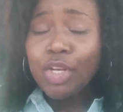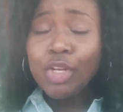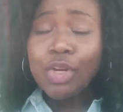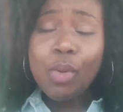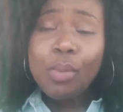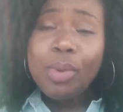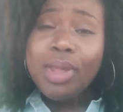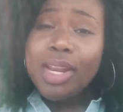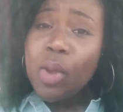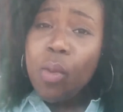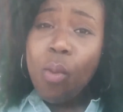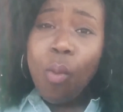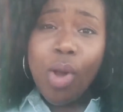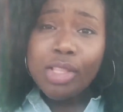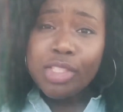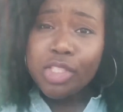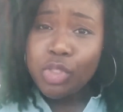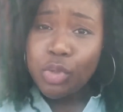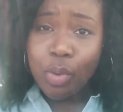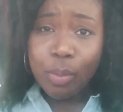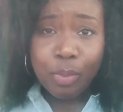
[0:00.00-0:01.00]
Nobody
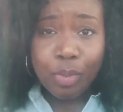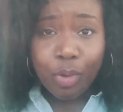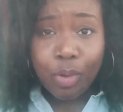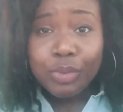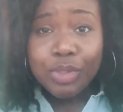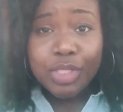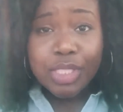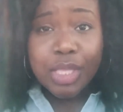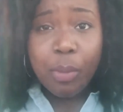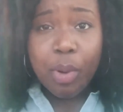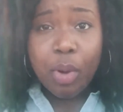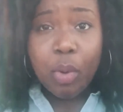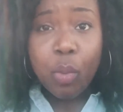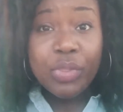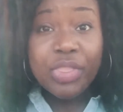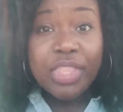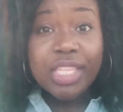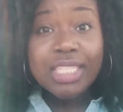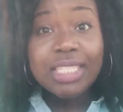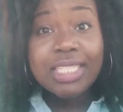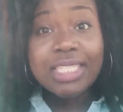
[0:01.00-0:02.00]
wants to approach someone
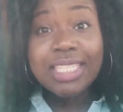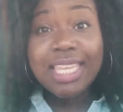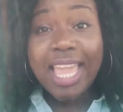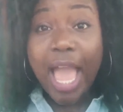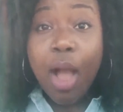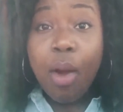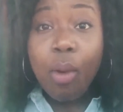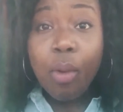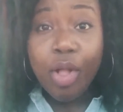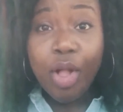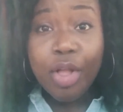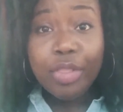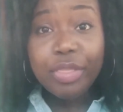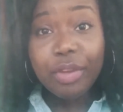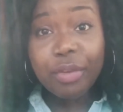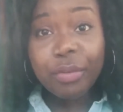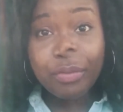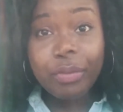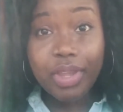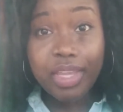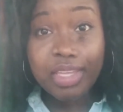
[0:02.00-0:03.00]
with a scowl on
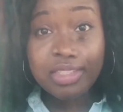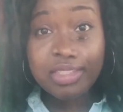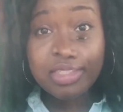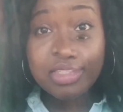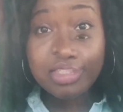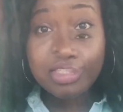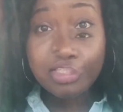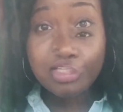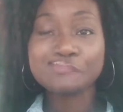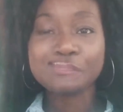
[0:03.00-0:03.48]
their face.